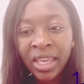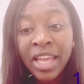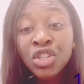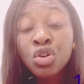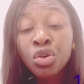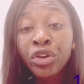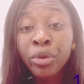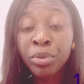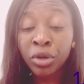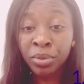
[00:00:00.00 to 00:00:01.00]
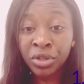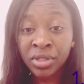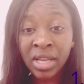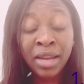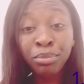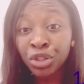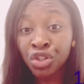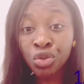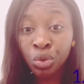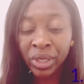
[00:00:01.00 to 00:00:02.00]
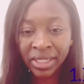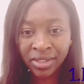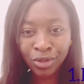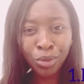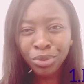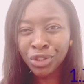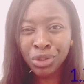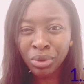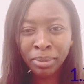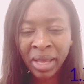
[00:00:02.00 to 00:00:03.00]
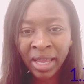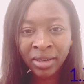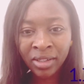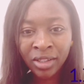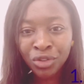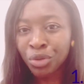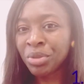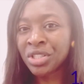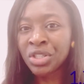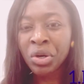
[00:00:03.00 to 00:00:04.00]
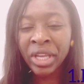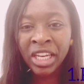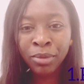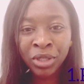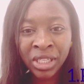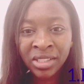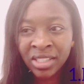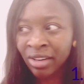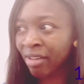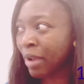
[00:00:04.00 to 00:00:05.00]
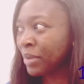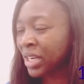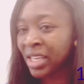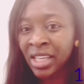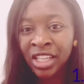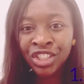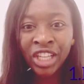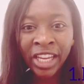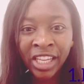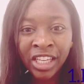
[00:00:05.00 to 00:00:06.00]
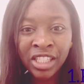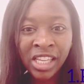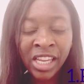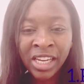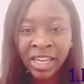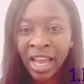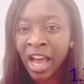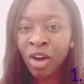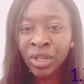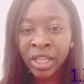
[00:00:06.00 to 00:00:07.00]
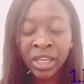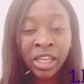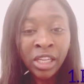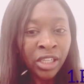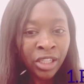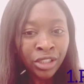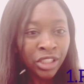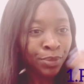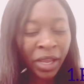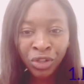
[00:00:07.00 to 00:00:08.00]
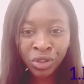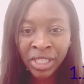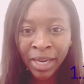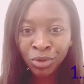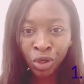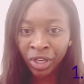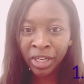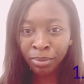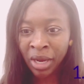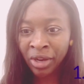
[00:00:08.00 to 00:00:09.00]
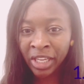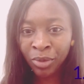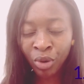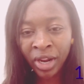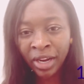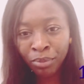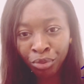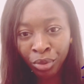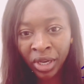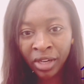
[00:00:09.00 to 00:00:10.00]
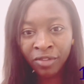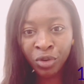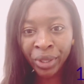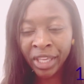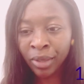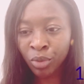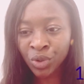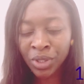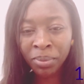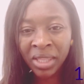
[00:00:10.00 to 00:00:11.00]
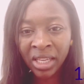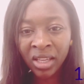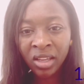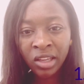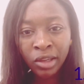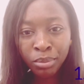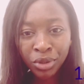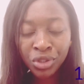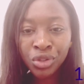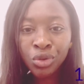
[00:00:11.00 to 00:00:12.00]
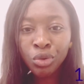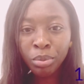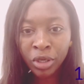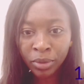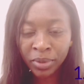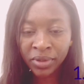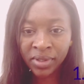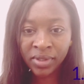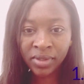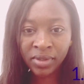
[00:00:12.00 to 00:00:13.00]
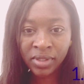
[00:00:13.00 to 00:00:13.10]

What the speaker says: get to know your purpose and pursue it. Don't pursue a man. Don't be stalking him on Instagram and checking his in and out and spend your time talking about him, right, and praying for him or something. Pursue purpose.